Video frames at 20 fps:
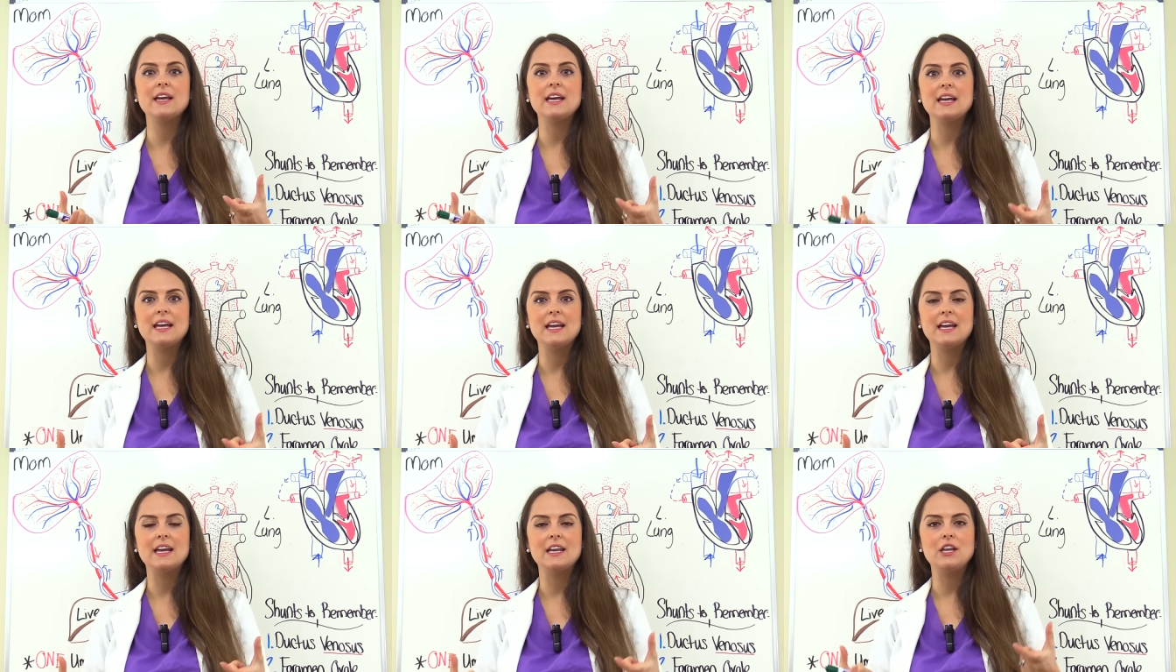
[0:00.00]

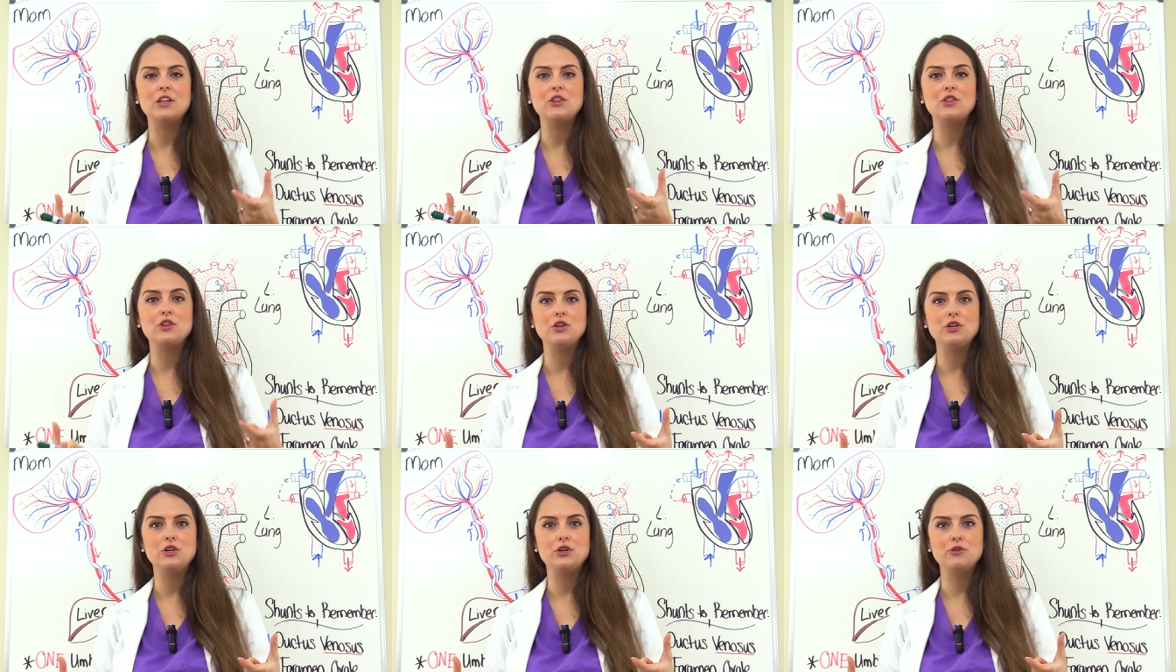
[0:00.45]
in
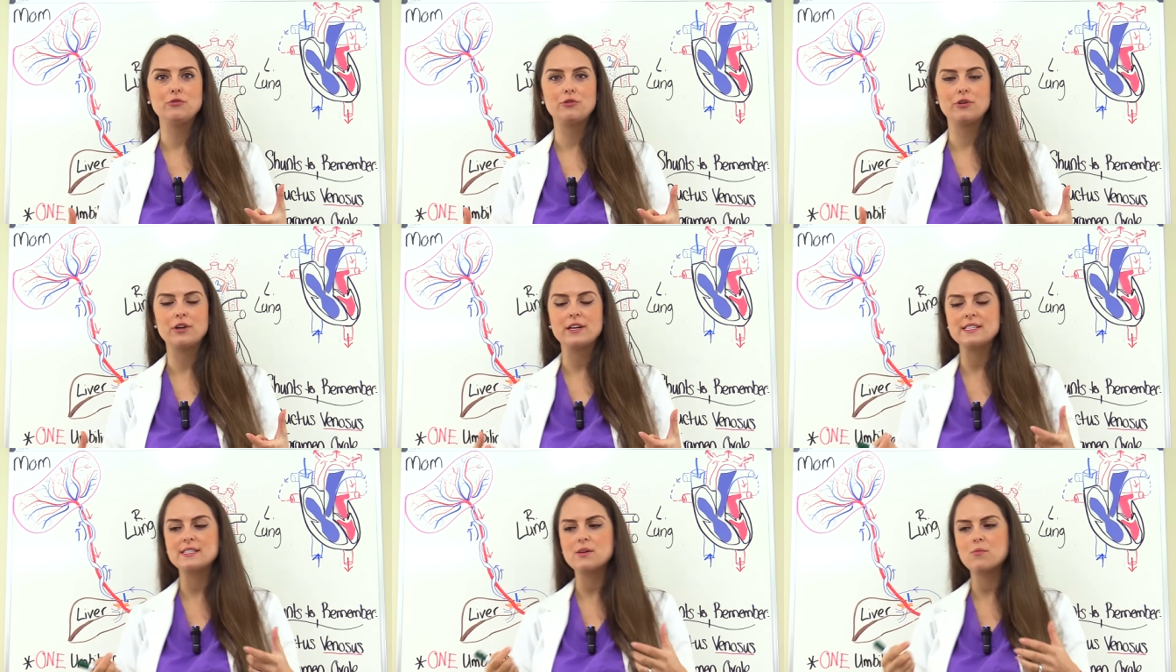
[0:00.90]
the
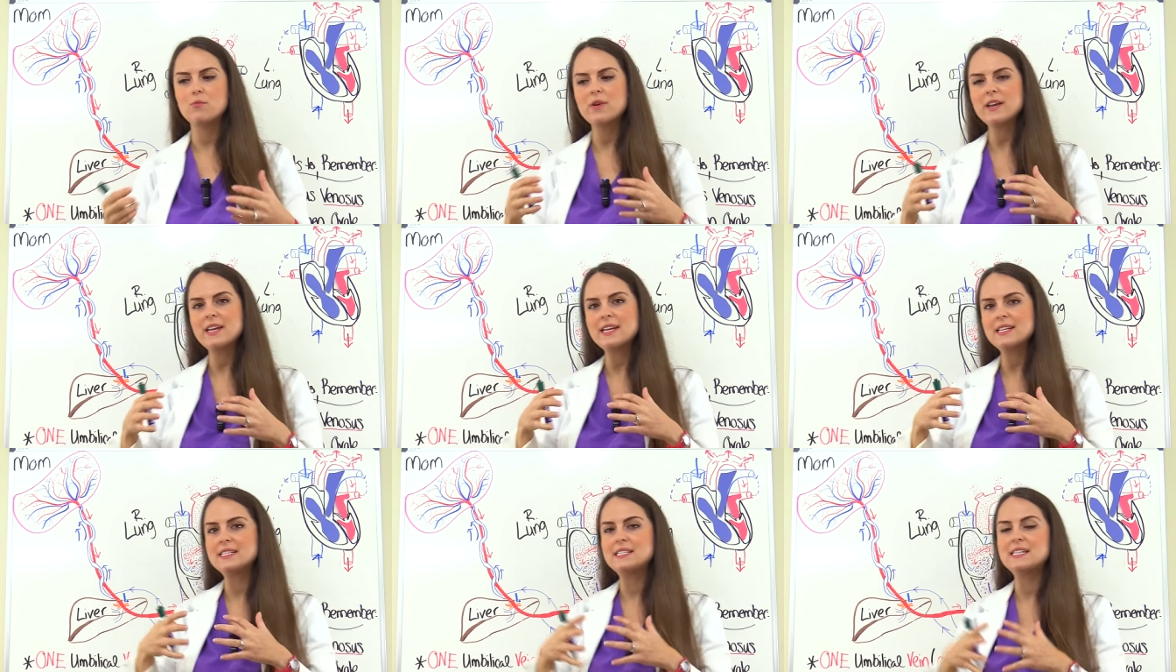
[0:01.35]
uterus. And
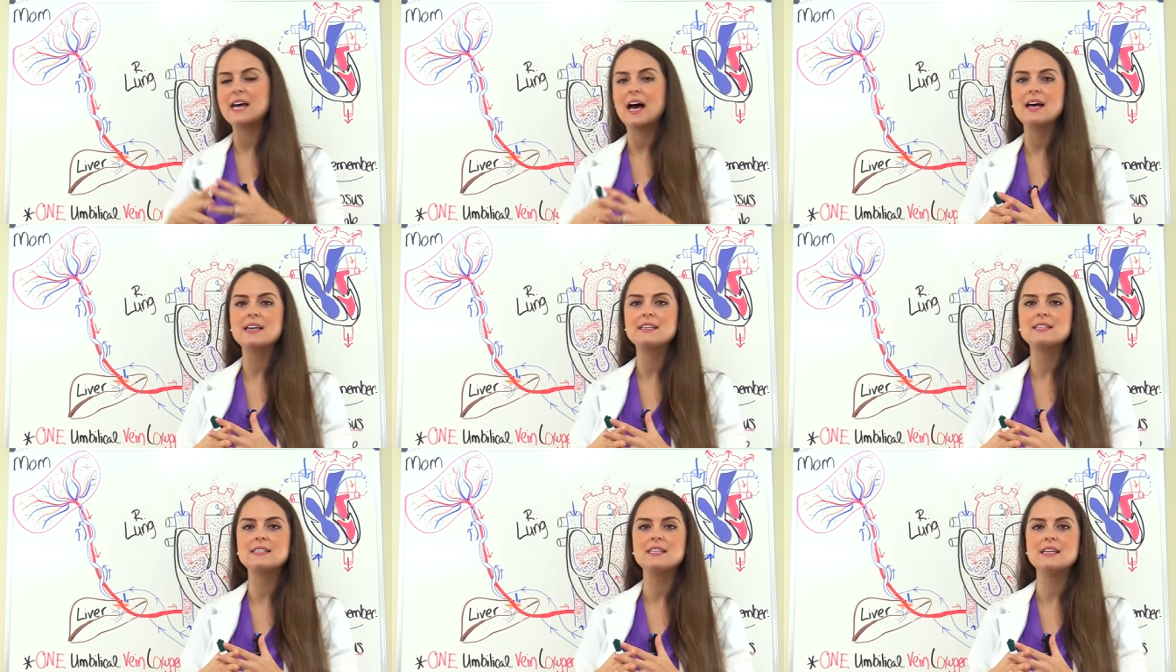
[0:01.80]
when it
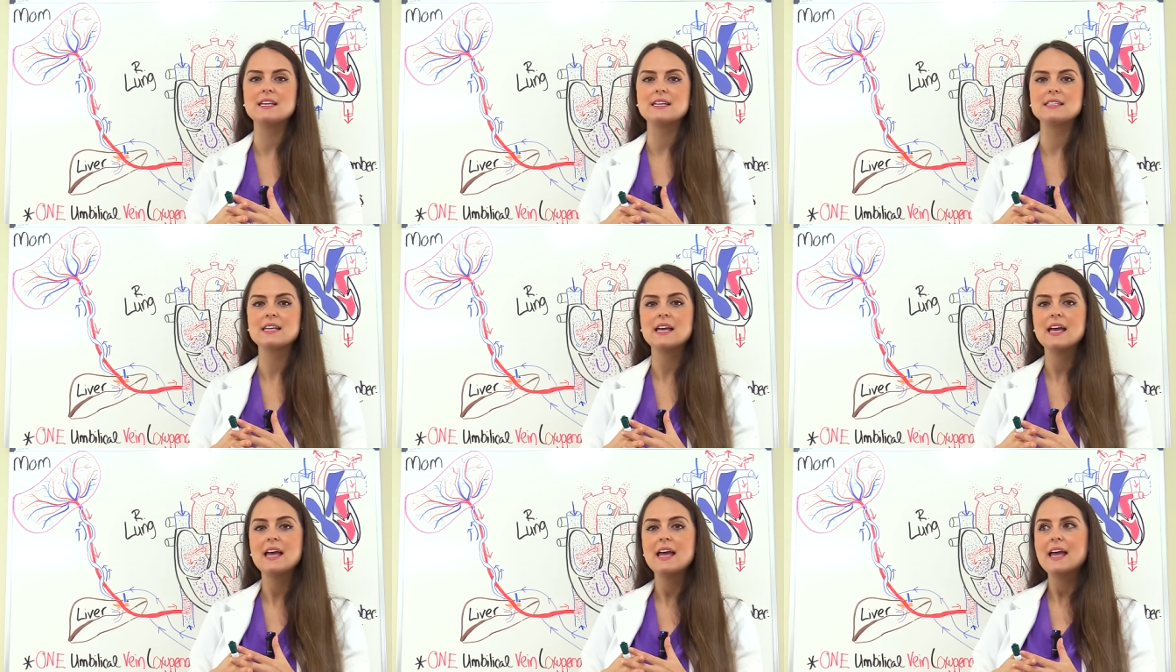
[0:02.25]
does
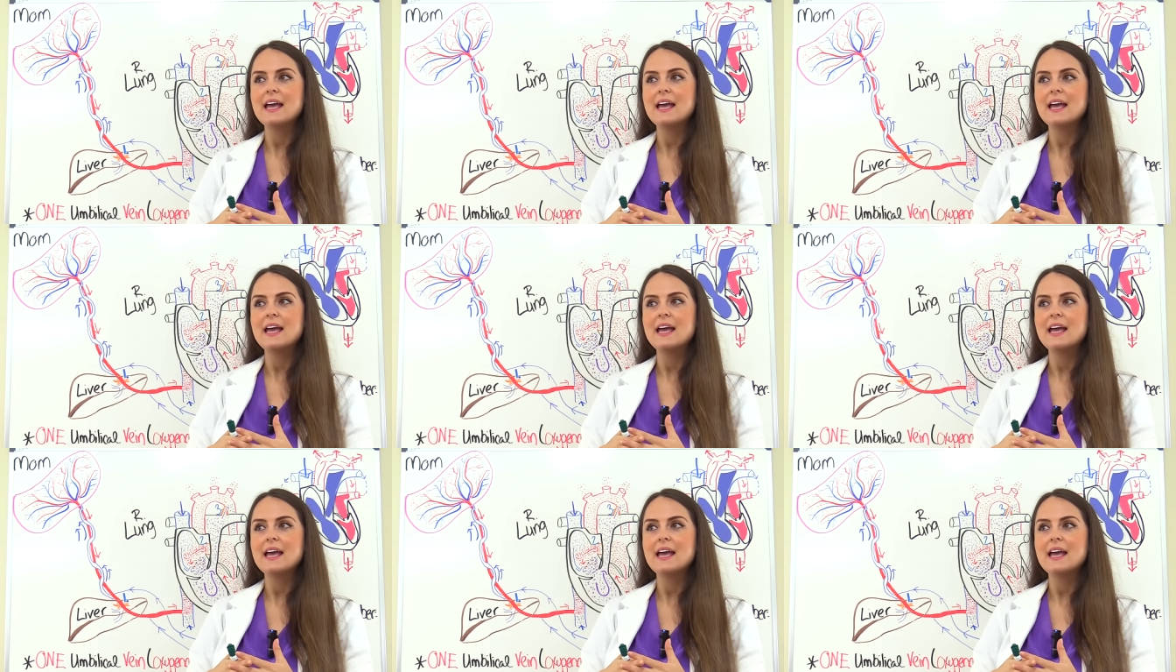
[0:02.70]
this,